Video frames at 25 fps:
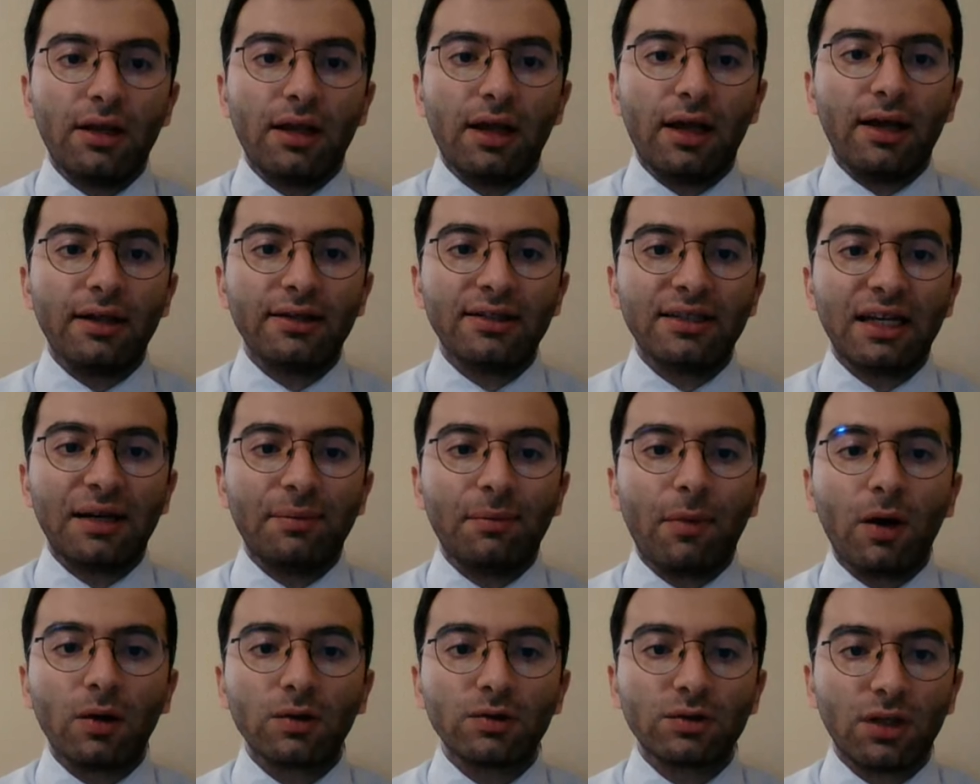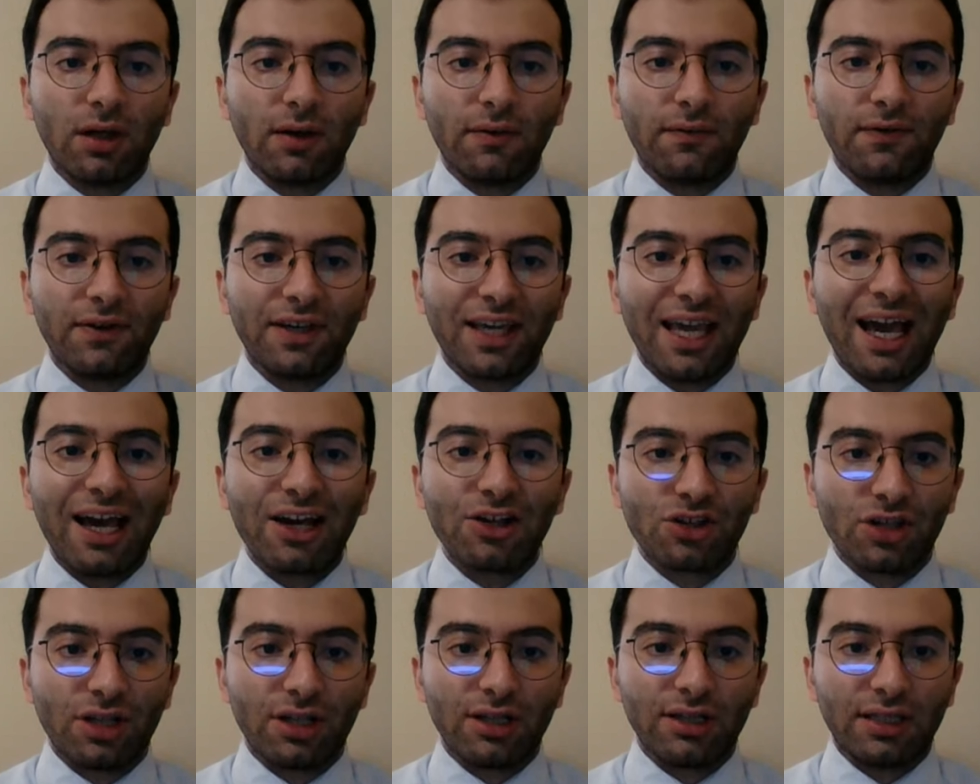the amount of
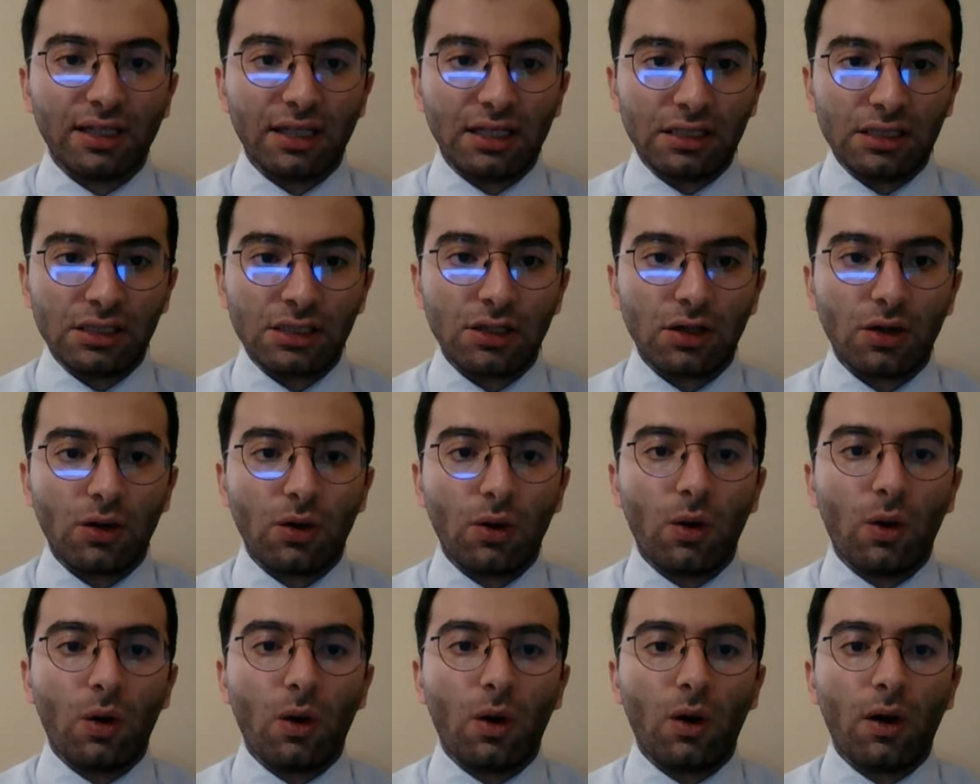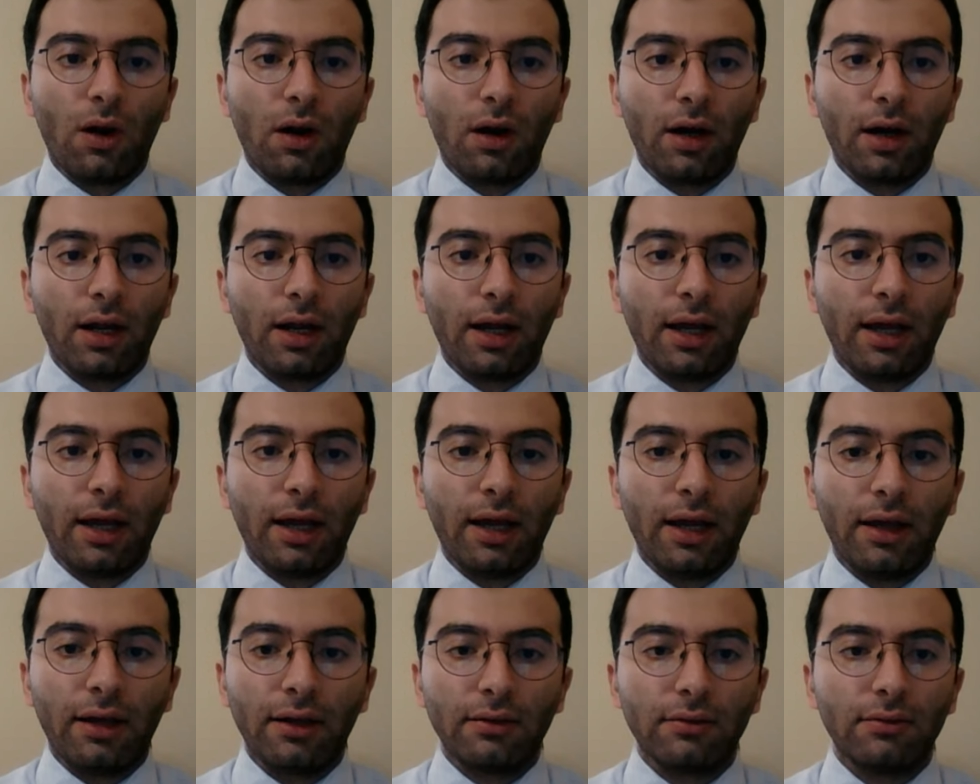casualties or
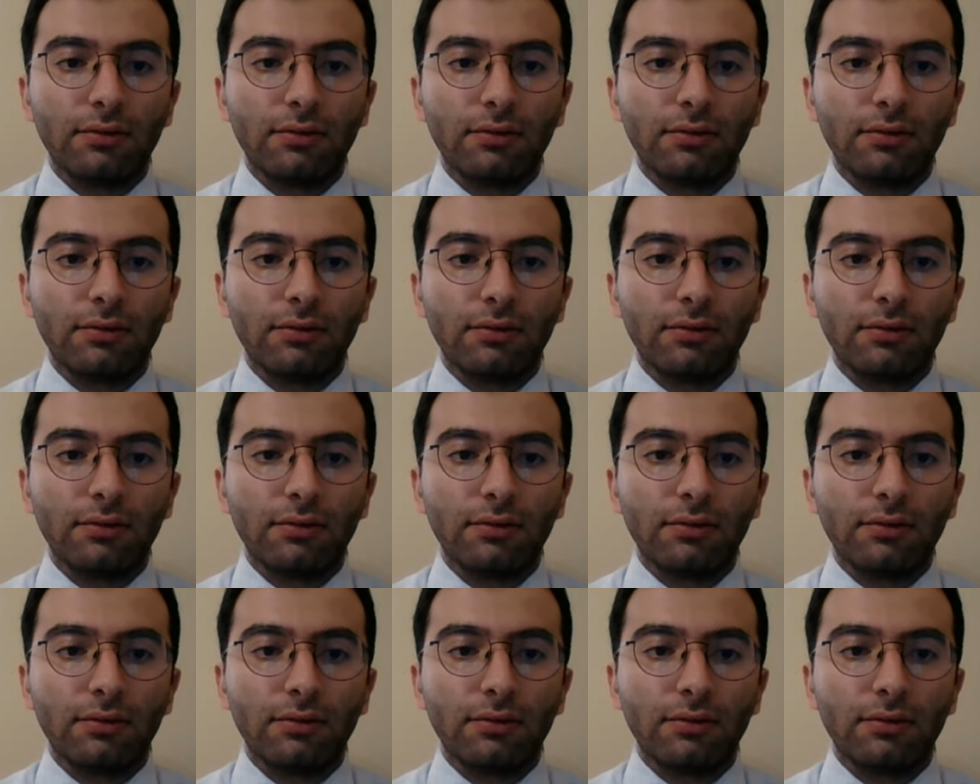uh,